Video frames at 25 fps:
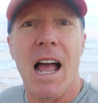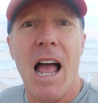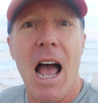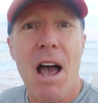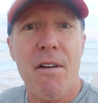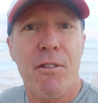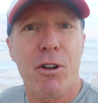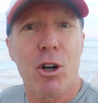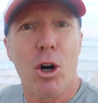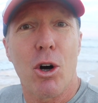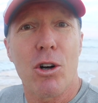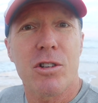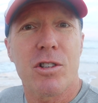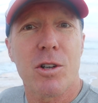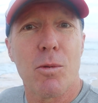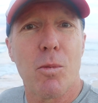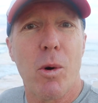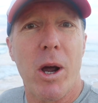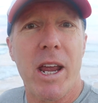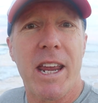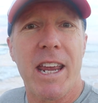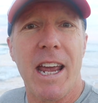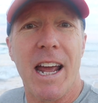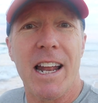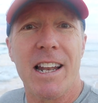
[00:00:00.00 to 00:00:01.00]
Have an
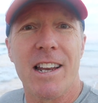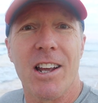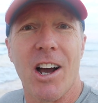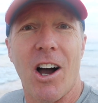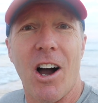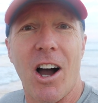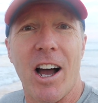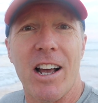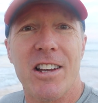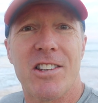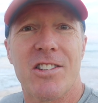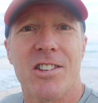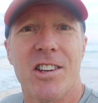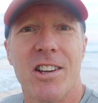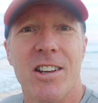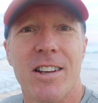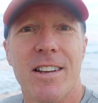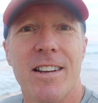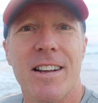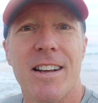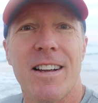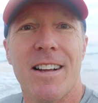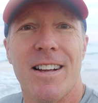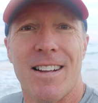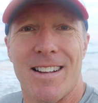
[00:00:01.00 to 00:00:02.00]
awesome weekend, guys.
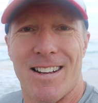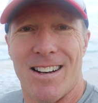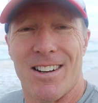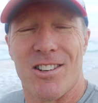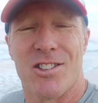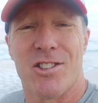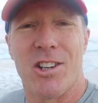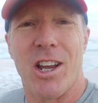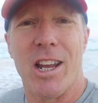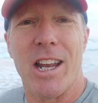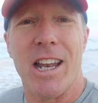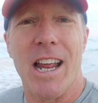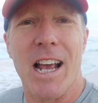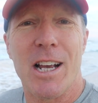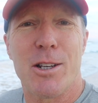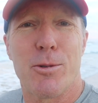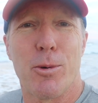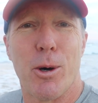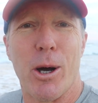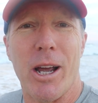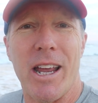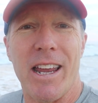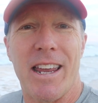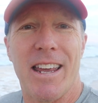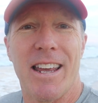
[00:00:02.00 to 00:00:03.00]
I'll see you
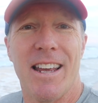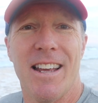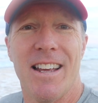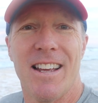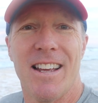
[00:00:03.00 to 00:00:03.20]
next week.